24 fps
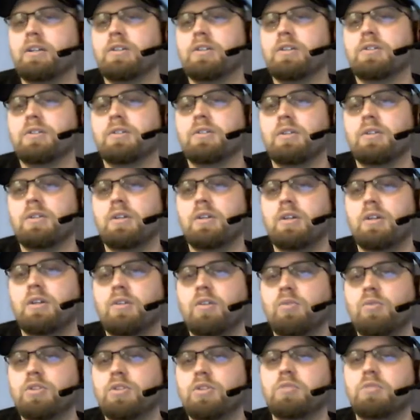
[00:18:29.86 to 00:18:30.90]
The
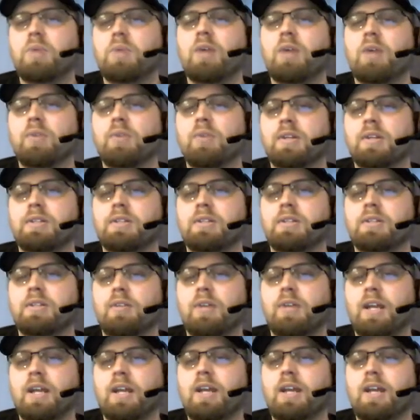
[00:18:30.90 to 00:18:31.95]
downside, of course,
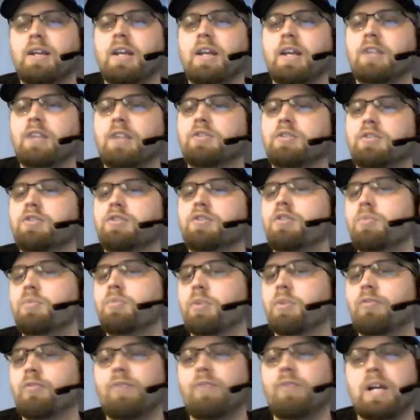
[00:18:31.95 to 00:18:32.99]
it's not only
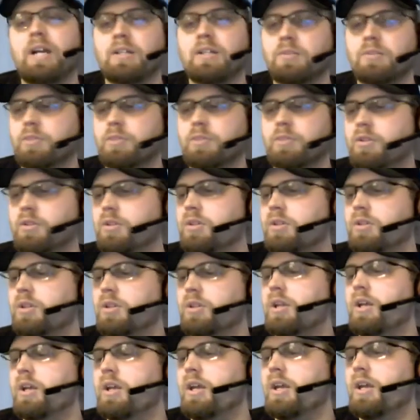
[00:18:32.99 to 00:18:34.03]
is it not a
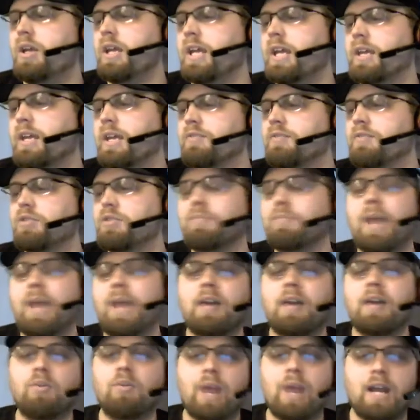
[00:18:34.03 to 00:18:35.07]
dinosaur, but it
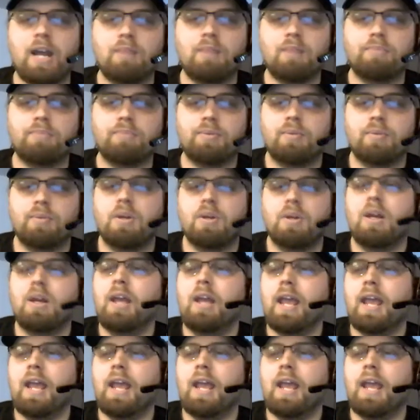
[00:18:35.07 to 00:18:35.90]
only has 1 toughness.